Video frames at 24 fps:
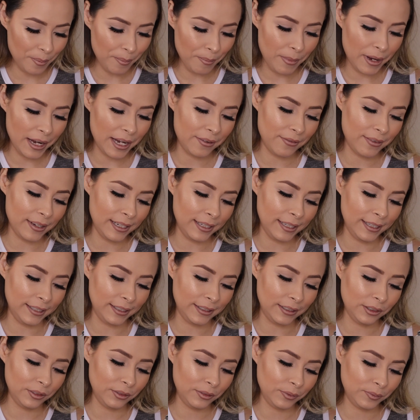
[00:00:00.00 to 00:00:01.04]

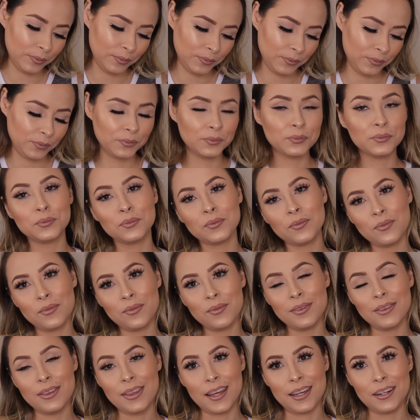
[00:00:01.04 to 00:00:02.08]
Maybelline
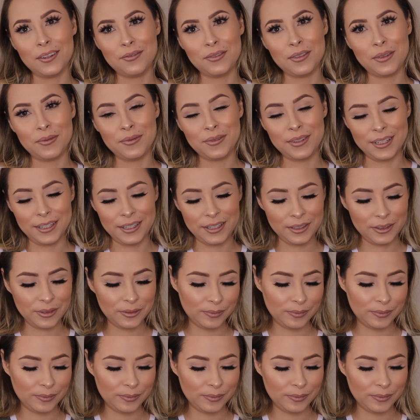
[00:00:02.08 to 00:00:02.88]
915.